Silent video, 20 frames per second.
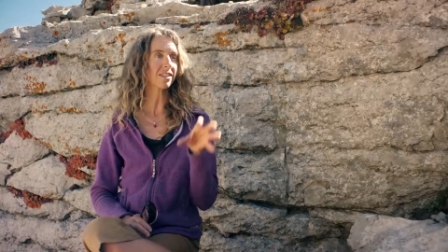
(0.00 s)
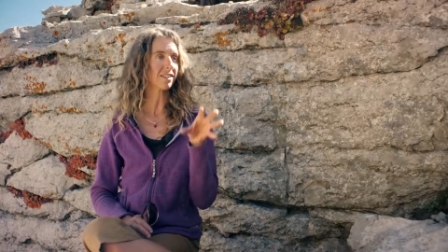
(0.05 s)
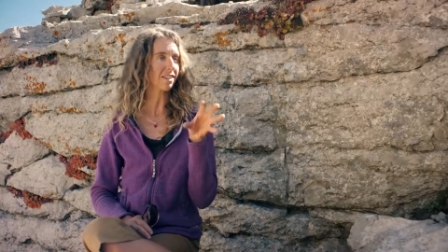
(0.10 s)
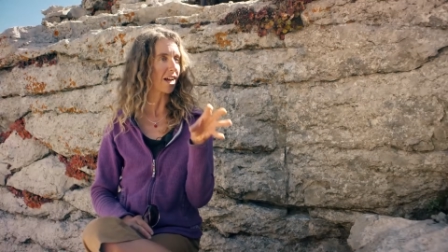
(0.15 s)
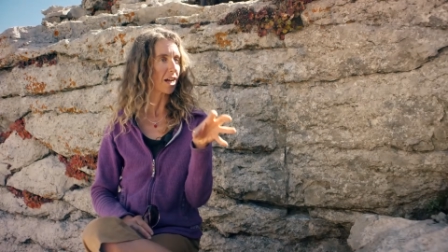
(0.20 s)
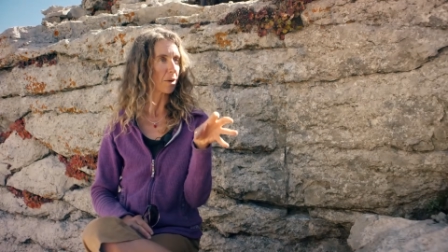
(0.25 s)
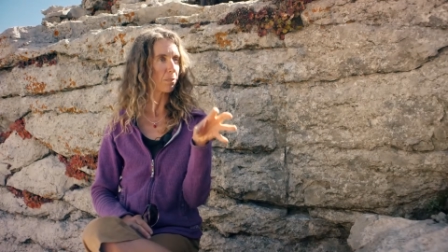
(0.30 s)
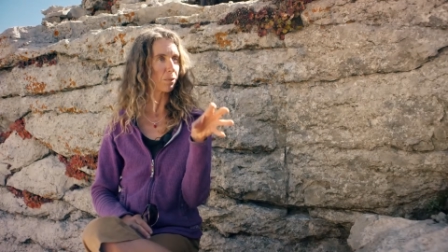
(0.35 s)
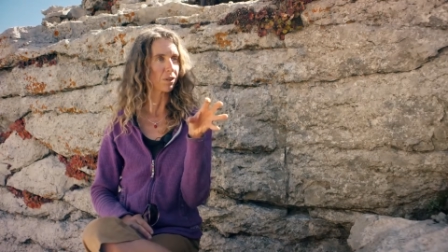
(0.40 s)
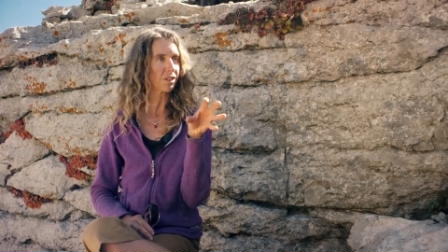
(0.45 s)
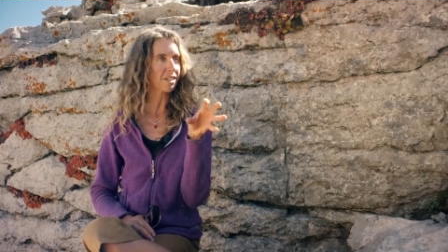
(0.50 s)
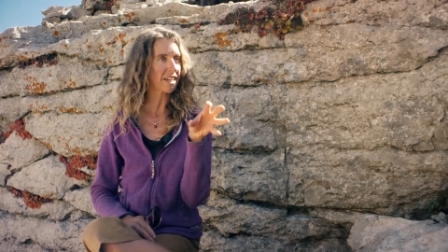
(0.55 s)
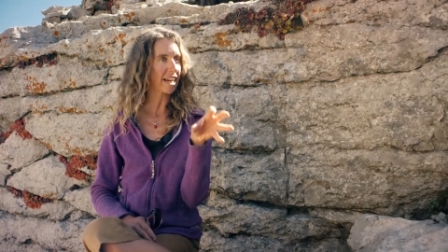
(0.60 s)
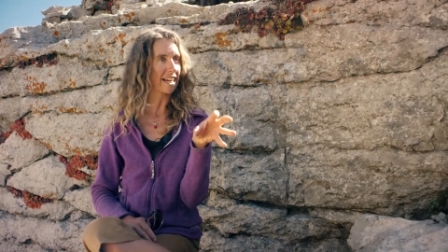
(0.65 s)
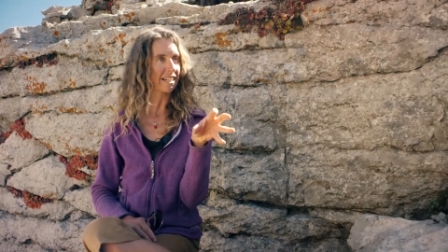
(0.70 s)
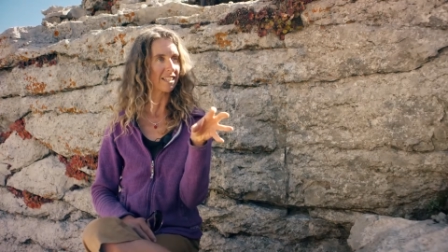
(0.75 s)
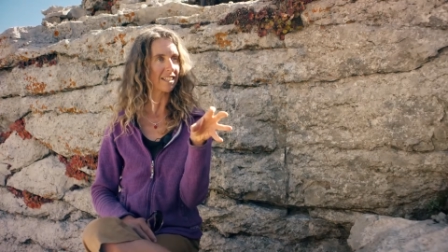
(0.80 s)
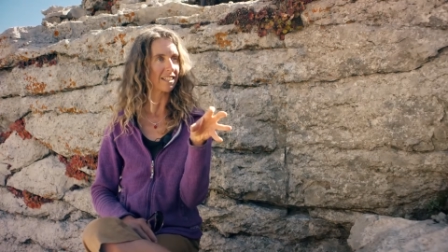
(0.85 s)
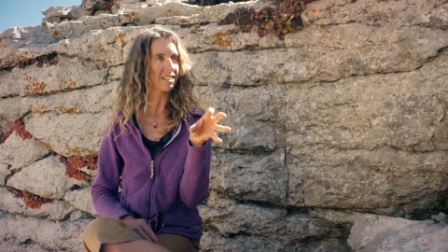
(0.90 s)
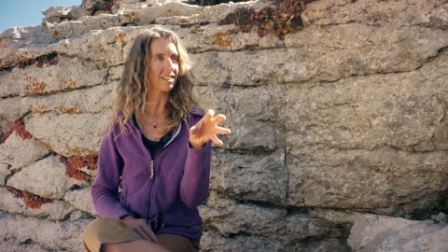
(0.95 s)

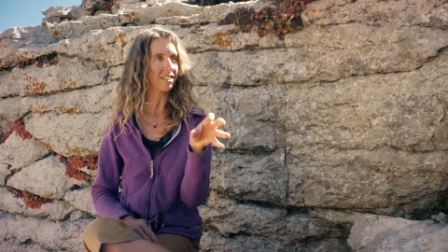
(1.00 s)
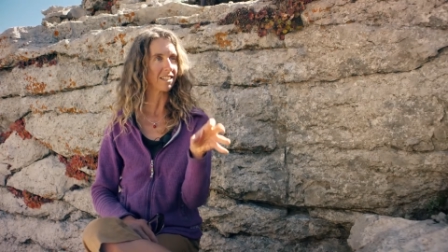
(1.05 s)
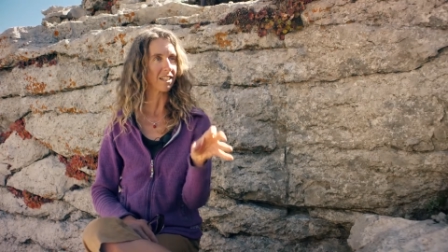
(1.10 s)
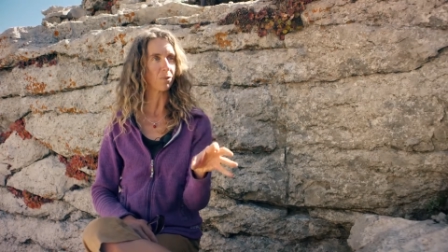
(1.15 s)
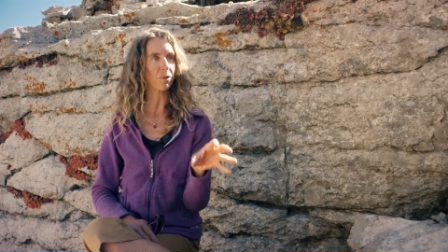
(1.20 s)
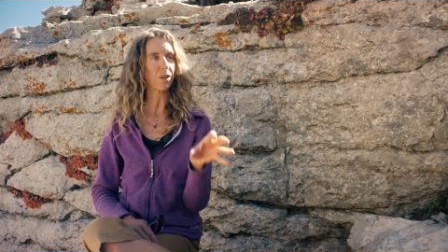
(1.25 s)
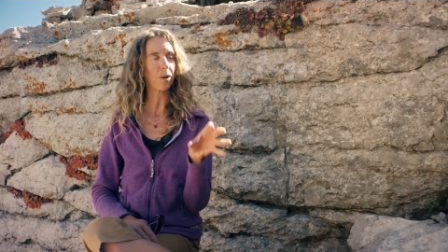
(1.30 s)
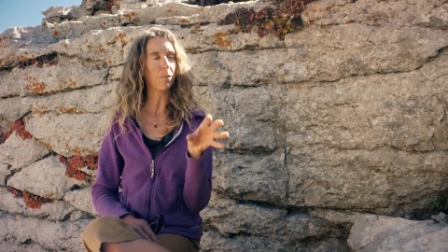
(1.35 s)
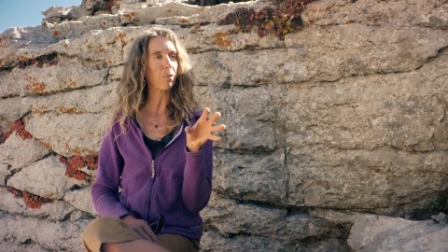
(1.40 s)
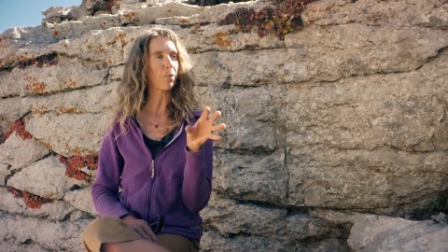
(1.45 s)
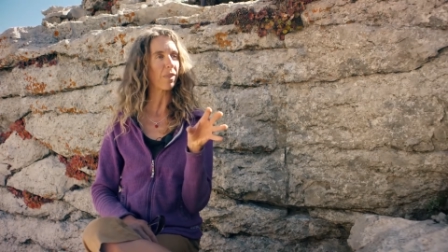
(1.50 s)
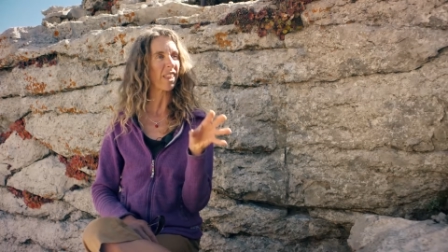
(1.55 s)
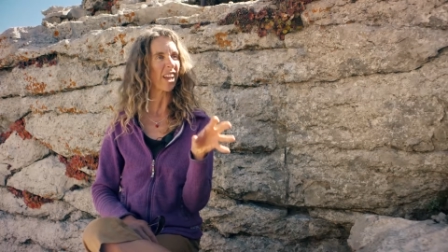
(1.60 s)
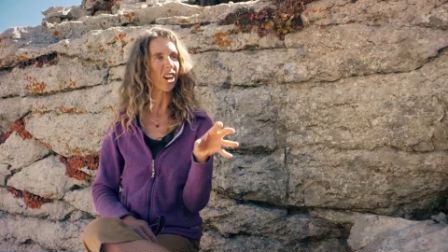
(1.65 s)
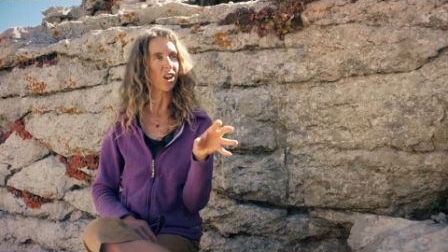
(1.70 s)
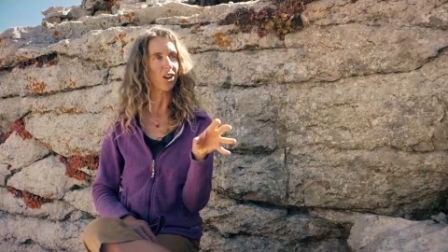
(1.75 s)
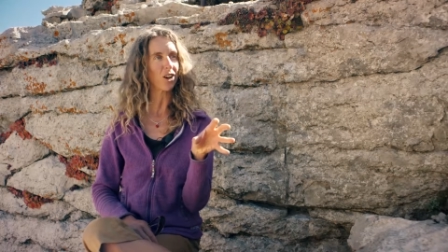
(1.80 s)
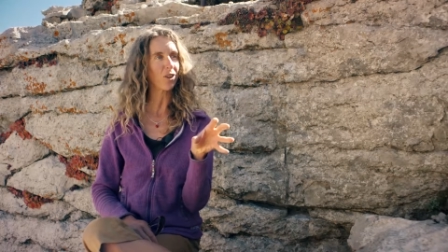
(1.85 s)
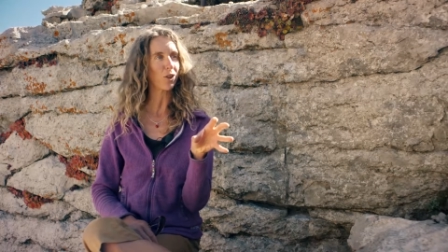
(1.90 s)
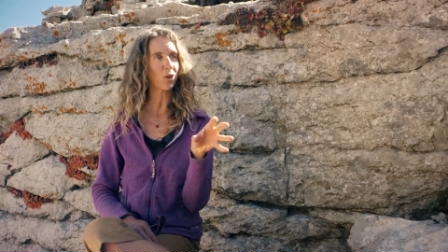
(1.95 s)
simultaneously when I'm
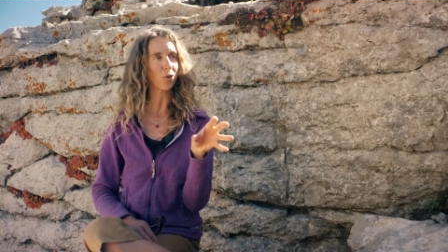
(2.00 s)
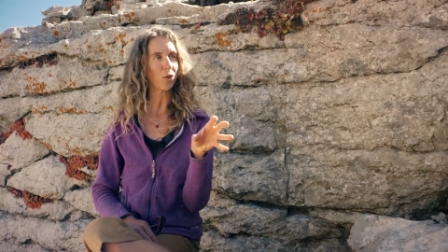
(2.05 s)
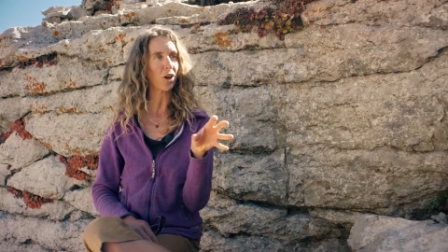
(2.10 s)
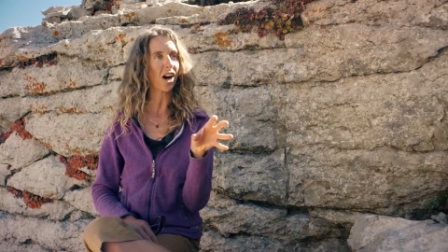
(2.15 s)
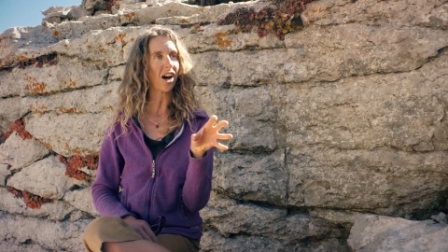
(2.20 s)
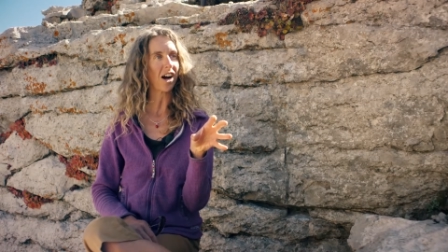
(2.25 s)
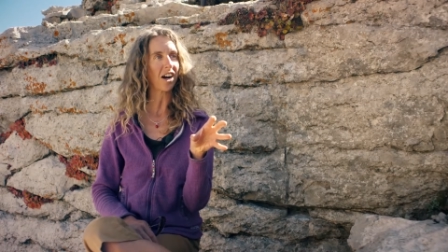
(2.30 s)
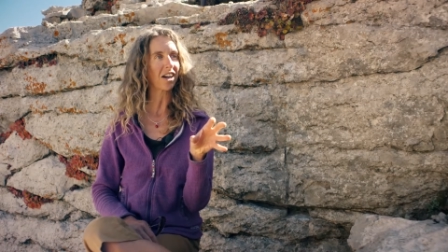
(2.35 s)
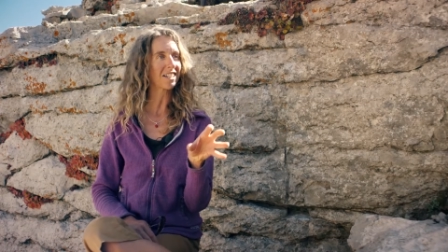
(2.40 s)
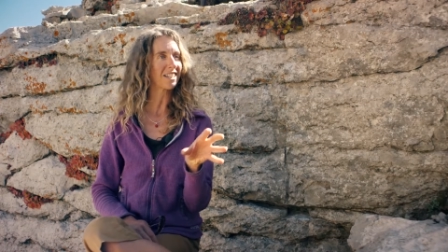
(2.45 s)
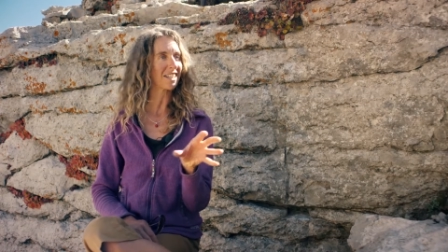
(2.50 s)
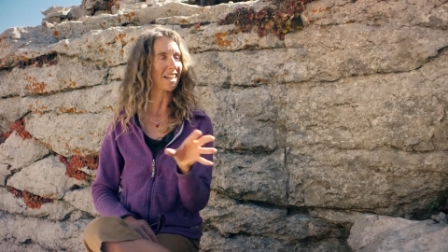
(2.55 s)
there on the rock,